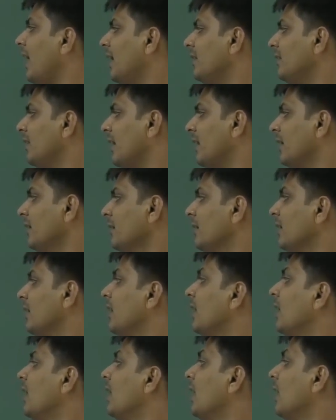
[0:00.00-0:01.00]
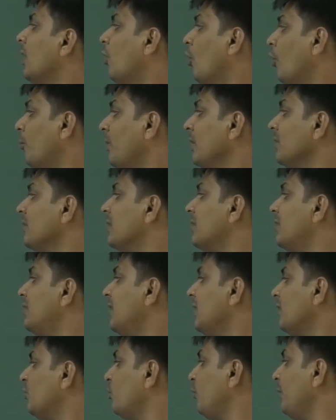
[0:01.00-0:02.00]
And then, hoping
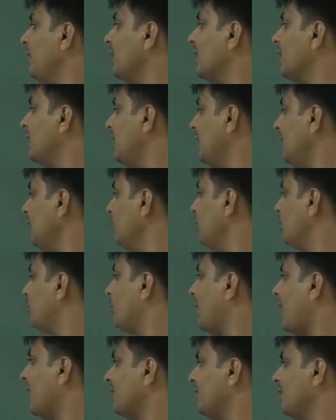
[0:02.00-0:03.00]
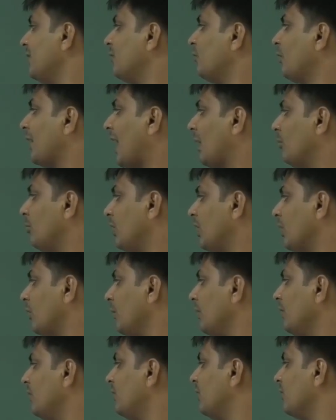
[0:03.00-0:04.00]
that this week he would pass his vocabulary
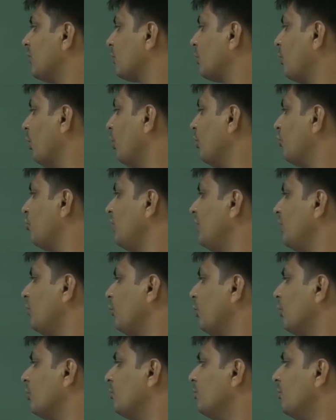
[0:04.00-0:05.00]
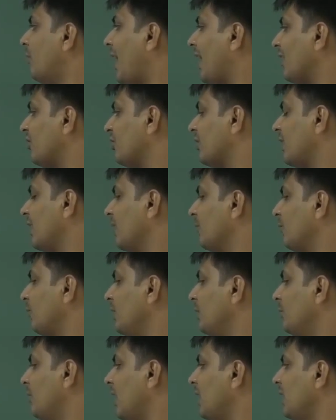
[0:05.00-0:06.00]
quiz, the score sheet was marked
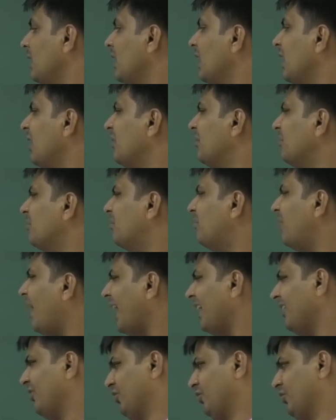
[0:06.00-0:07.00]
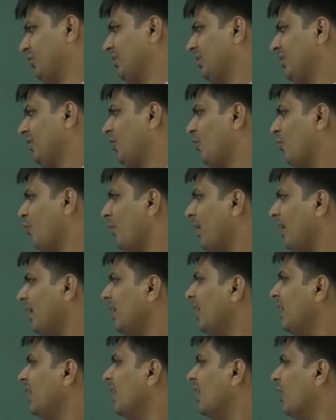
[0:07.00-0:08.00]
carefully by Byron.
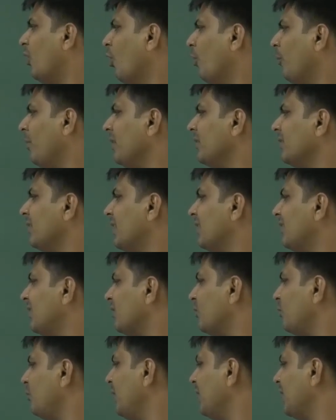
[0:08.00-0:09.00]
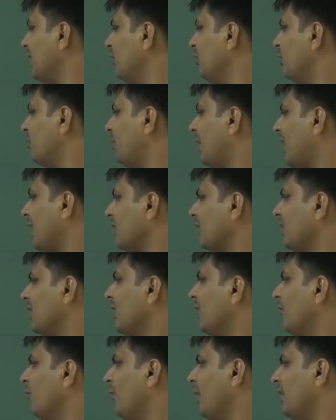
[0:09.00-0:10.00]
Well, hoping that this week he would pass,
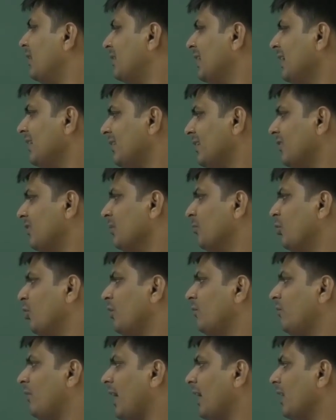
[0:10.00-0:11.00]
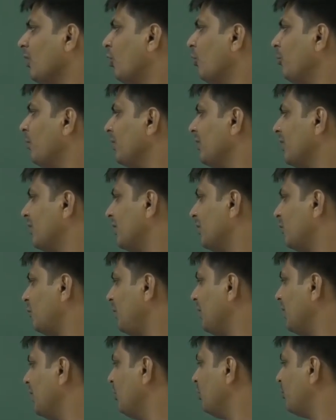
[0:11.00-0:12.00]
well, this is the modifier, hoping that this
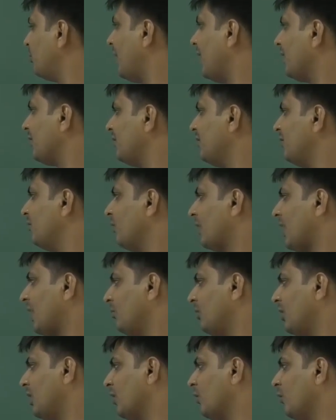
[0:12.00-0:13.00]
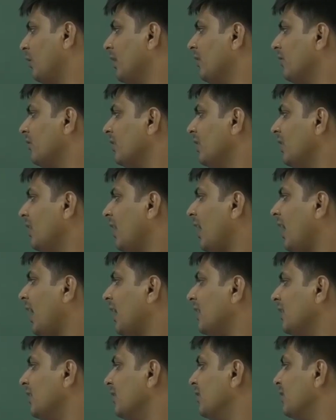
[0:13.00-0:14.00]
week he would pass his vocabulary quiz,
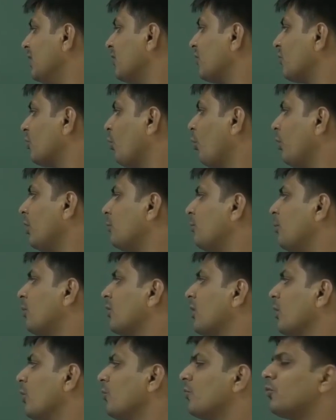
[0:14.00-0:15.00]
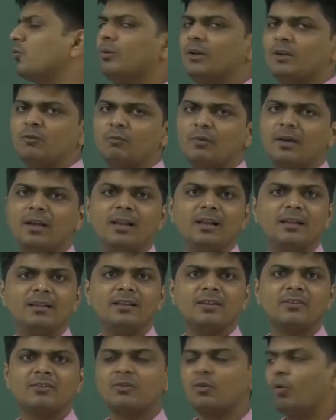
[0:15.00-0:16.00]
and the score is put close to it. Well,
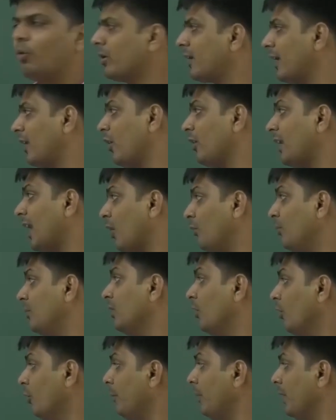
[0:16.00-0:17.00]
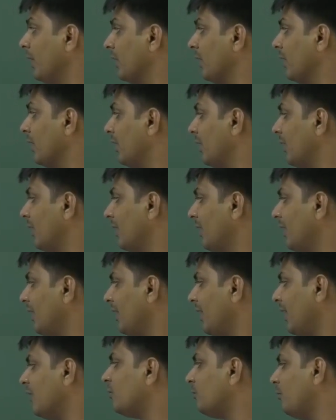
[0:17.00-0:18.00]
the score cannot have been hoping.
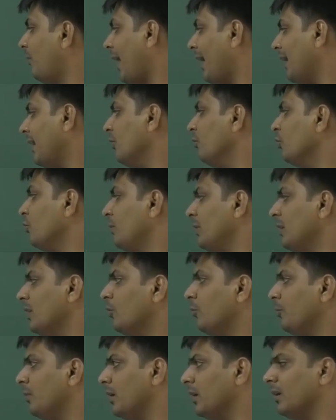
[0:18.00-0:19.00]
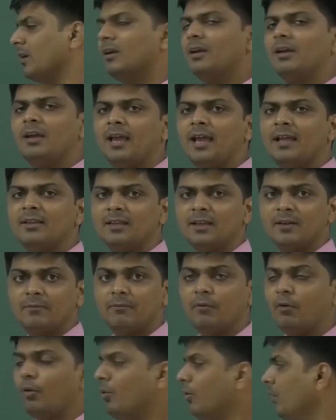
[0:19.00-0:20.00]
It's Byron who's been hoping, and
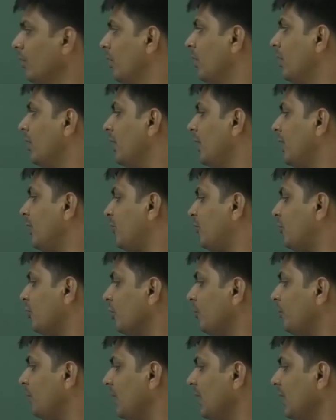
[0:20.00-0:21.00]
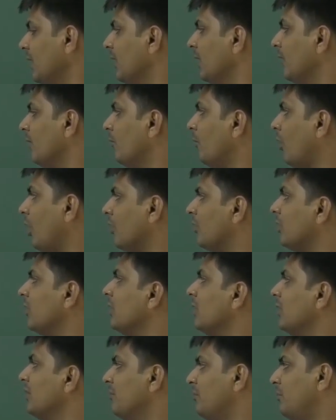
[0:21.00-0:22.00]
therefore, it should be what?
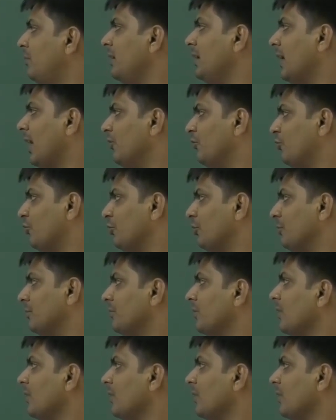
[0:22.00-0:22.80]
B answer.